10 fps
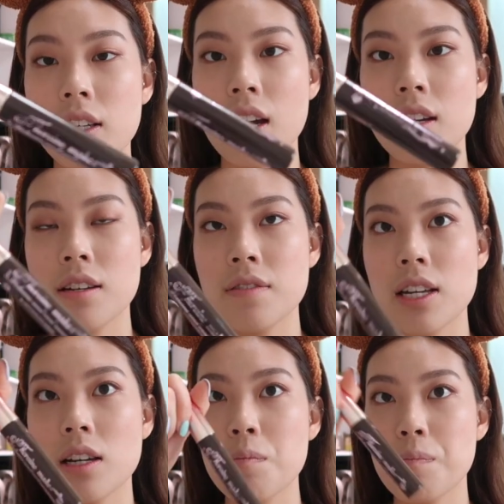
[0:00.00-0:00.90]
and kind of gives
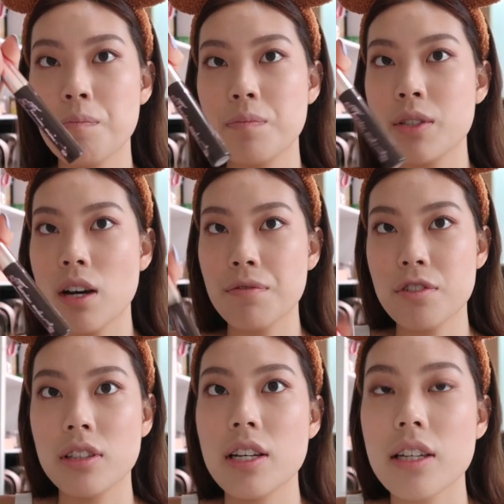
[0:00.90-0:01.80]
like a
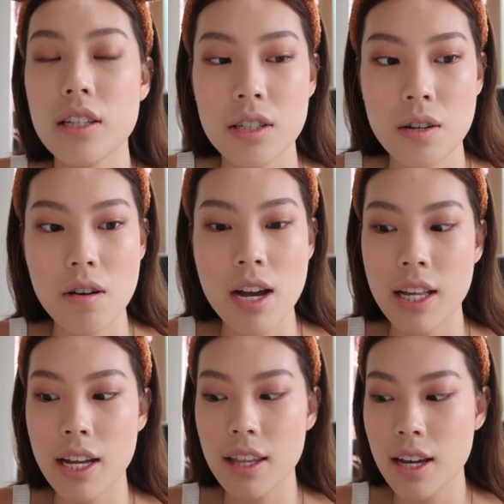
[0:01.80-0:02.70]
softer look, so
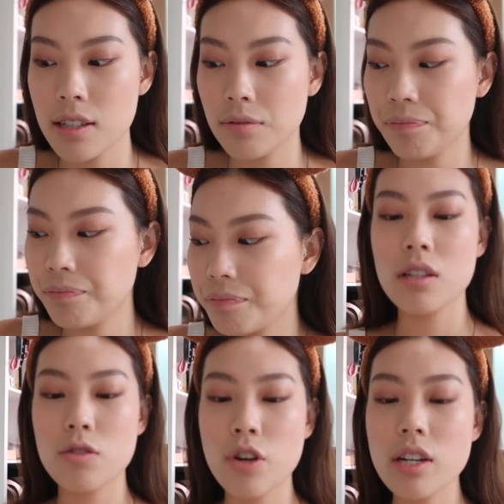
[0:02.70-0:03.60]
I like
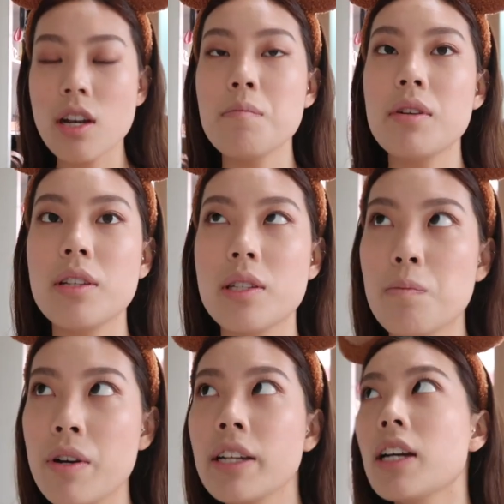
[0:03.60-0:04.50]
that. Try to come in the
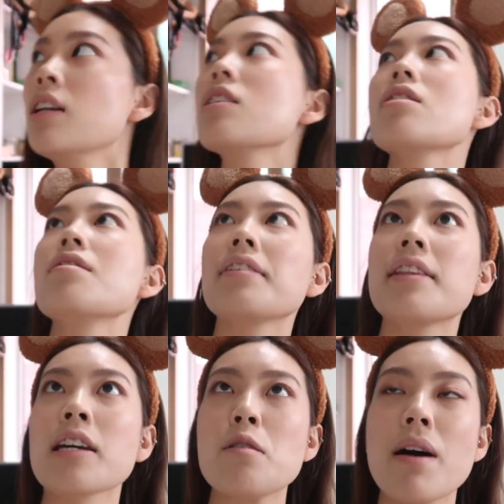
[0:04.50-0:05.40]
spring. And also, if
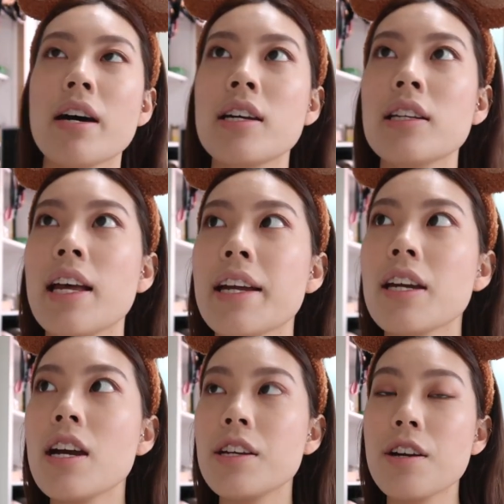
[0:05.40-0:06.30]
you think about it,
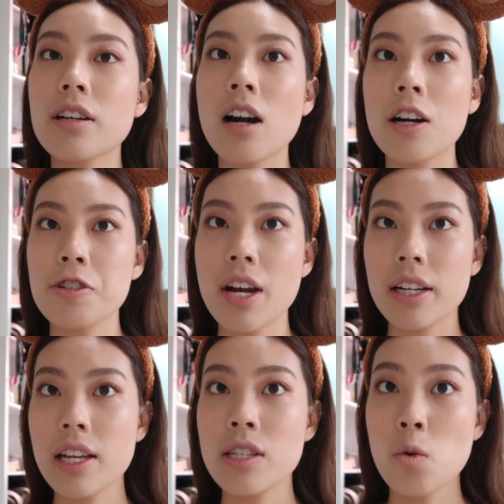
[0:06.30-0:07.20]
like your
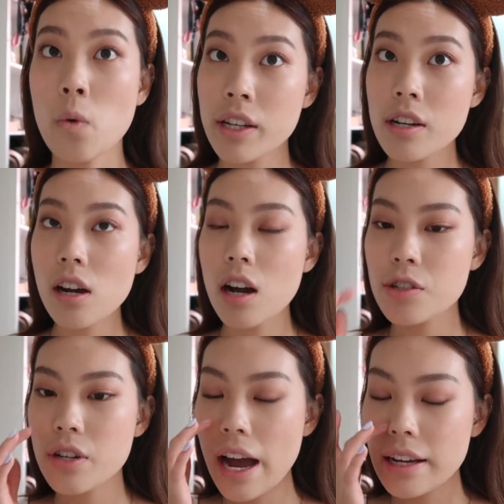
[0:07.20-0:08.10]
contract is a 1-year
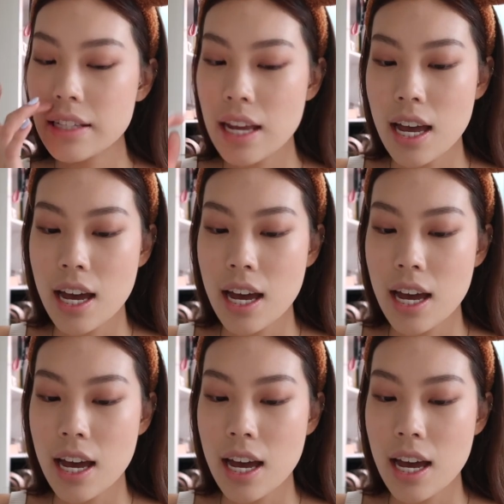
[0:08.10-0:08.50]
contract,